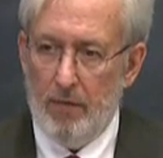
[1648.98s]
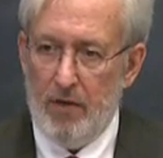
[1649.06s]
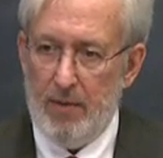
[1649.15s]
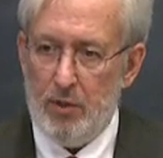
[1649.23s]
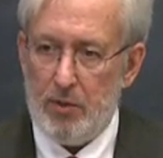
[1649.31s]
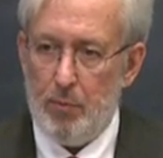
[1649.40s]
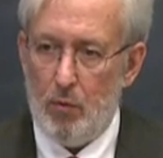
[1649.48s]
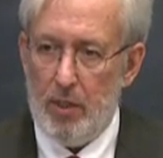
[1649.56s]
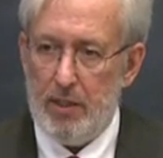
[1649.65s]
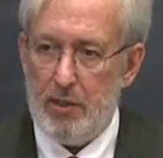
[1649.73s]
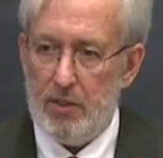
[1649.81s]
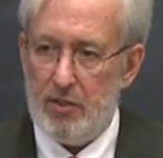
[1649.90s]
Weber's
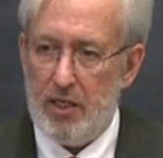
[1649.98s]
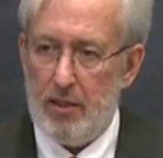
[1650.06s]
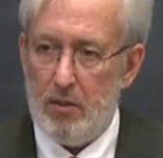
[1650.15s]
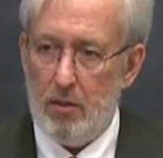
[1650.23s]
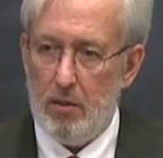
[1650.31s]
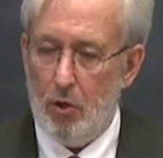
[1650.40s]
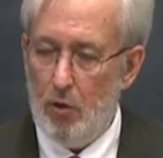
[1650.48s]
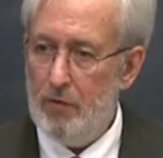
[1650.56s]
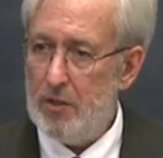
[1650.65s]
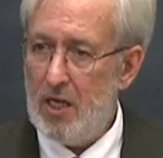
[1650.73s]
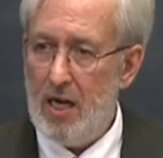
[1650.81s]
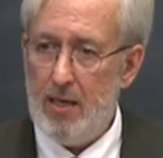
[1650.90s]
point is that over
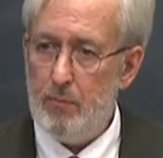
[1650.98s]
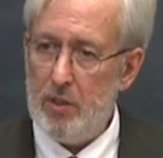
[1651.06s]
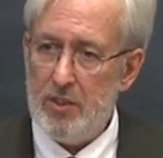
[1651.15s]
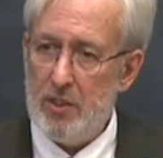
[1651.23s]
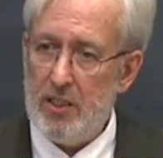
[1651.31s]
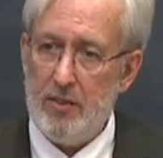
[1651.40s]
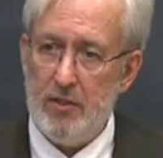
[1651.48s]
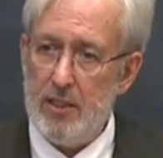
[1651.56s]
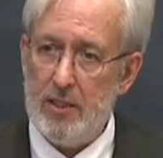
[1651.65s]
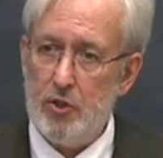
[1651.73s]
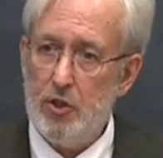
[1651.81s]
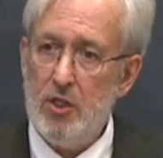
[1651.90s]
time we see
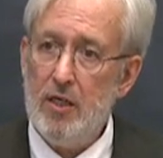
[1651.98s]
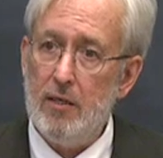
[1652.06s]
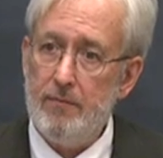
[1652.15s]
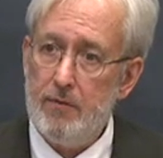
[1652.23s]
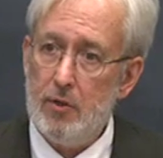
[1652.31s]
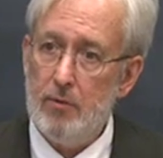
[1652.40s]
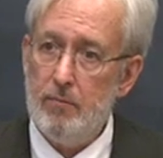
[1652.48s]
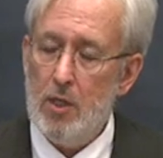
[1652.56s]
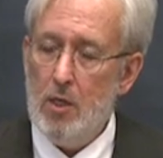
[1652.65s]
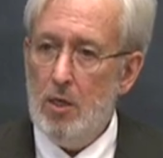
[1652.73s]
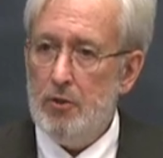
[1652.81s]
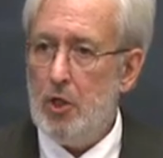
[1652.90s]
things shift.
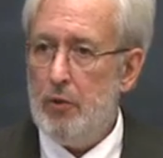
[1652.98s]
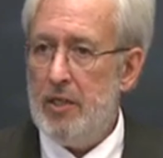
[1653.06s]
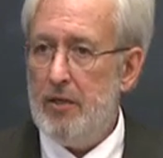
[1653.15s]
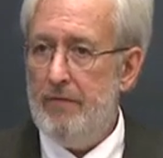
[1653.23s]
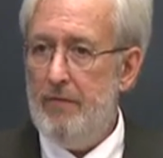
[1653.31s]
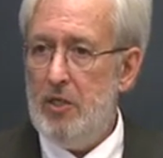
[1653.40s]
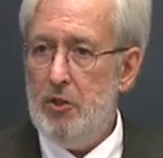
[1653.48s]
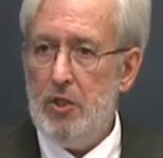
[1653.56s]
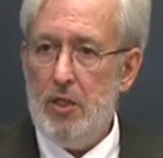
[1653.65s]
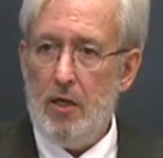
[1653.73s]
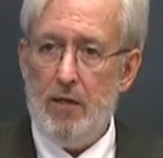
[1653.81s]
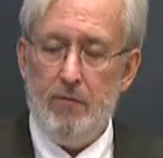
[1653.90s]
So that a
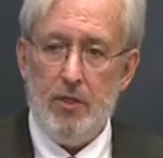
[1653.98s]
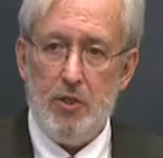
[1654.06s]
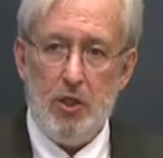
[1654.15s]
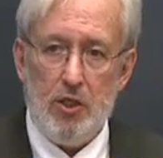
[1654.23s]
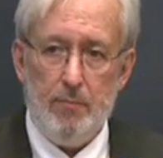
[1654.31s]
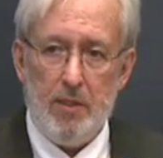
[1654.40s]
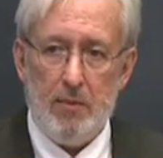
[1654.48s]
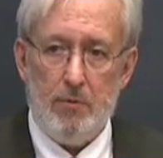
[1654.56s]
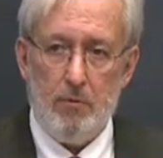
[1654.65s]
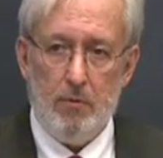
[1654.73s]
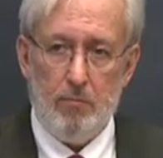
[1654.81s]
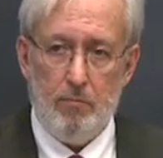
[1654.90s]
vision of legitimate
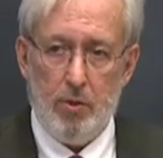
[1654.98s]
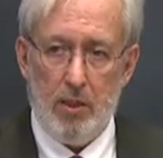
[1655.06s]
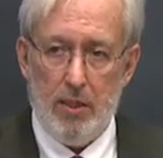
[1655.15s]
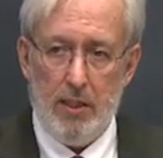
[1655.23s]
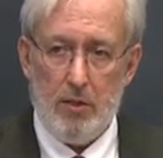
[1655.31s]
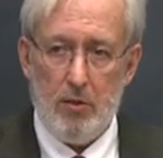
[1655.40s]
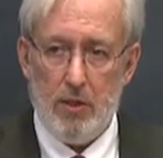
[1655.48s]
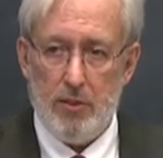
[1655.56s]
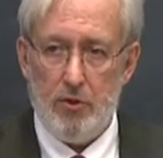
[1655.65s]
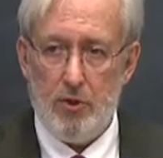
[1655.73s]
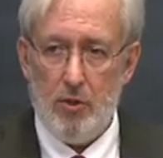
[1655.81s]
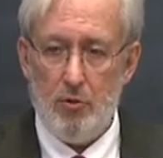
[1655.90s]
political and
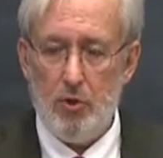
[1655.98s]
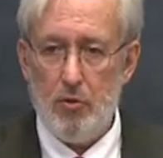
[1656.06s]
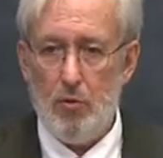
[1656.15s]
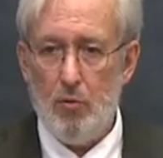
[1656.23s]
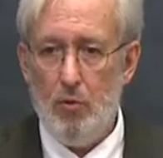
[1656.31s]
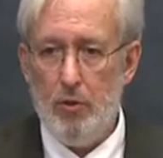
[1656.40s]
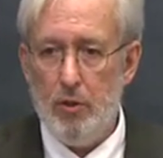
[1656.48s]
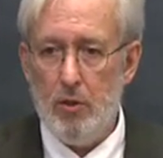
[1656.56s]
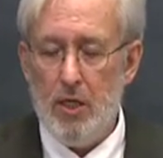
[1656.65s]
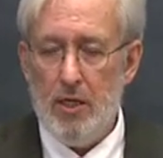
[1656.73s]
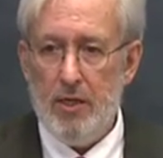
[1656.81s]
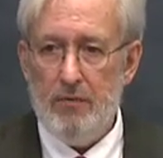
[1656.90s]
social order
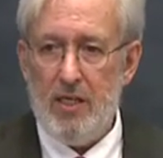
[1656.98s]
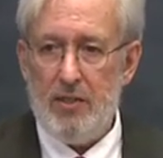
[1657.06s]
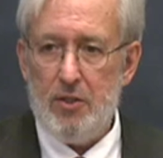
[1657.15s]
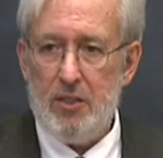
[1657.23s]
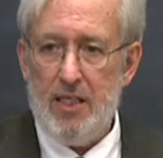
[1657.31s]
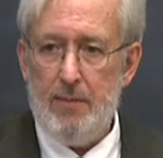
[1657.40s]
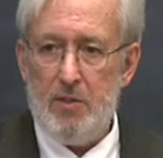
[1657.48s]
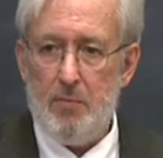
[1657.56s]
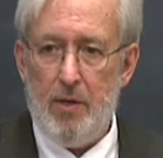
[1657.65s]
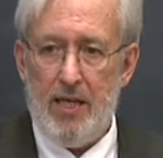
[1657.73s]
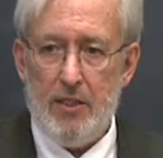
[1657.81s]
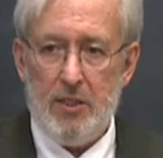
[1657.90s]
that seems
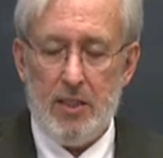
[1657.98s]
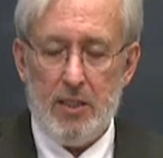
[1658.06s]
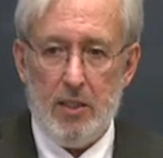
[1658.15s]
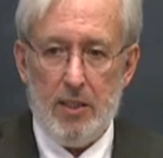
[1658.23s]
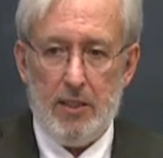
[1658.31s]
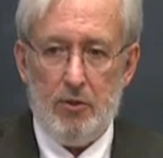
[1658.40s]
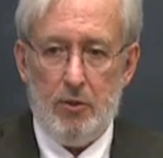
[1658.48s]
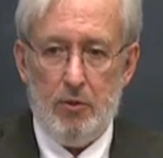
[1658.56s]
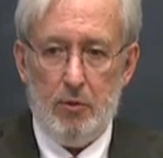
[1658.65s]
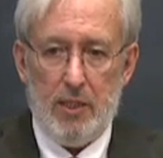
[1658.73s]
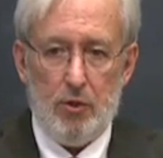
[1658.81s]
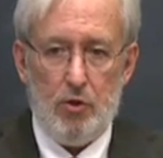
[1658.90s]
basically
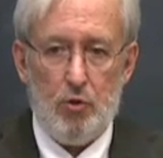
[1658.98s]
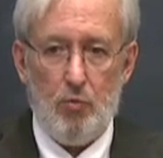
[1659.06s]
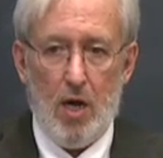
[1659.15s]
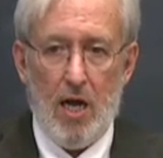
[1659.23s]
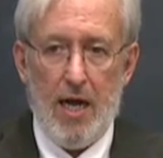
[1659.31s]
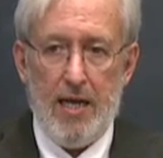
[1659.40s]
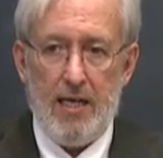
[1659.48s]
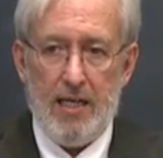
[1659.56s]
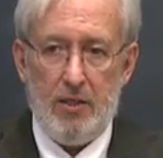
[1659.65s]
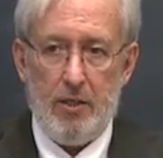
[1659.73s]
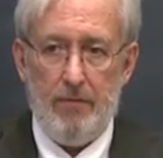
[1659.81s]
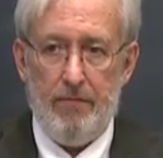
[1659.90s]
to enshrine
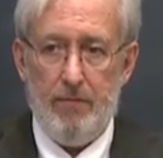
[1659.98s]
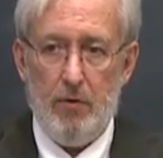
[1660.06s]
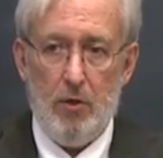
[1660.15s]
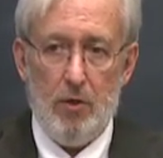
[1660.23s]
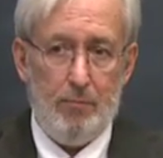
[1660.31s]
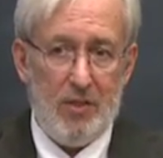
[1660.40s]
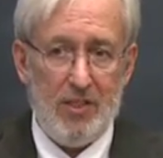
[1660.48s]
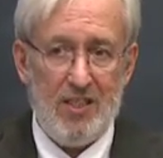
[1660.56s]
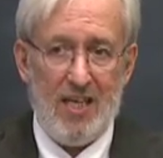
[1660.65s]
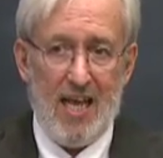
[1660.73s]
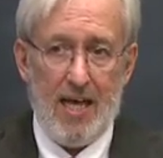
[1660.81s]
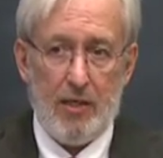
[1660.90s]
and confirm the
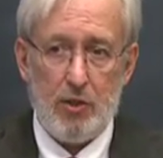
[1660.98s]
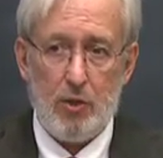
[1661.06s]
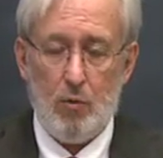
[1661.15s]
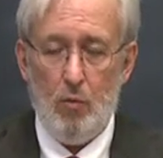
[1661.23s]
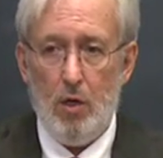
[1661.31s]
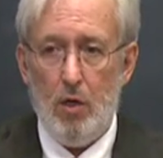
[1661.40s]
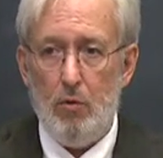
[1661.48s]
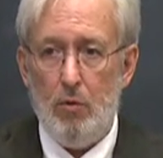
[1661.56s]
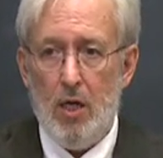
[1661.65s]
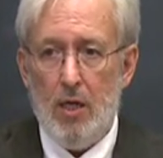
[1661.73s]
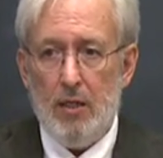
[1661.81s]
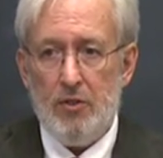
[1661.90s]
status quo
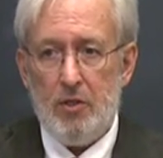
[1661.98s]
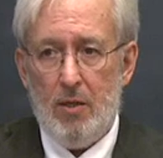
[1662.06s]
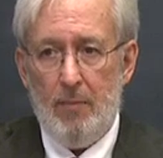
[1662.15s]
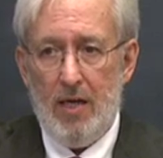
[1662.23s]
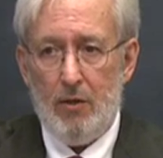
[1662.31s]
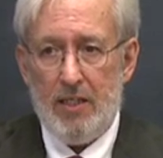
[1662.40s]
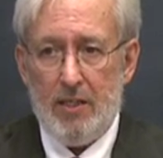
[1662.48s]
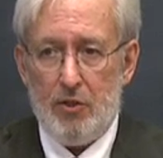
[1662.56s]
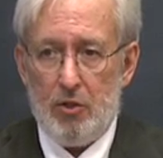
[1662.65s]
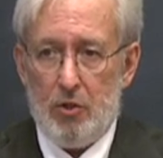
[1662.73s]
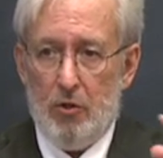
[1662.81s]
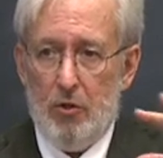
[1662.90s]
somehow
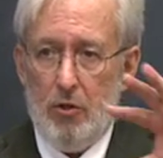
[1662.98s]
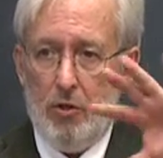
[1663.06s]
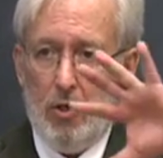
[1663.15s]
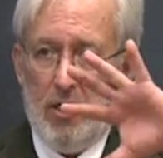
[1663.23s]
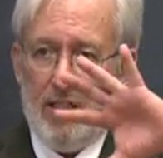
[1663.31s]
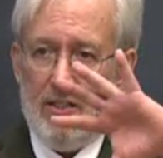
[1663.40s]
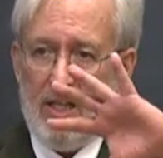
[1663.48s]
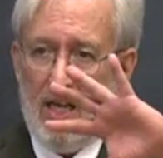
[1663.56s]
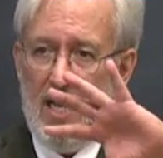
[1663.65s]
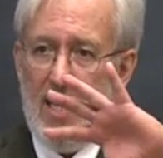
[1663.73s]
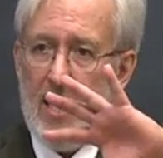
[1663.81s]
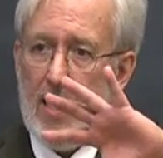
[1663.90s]
gets turned on its
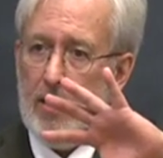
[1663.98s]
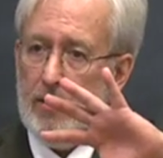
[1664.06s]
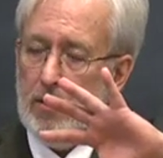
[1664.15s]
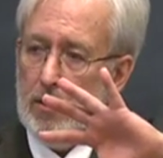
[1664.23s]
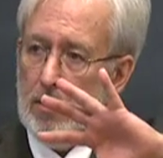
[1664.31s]
head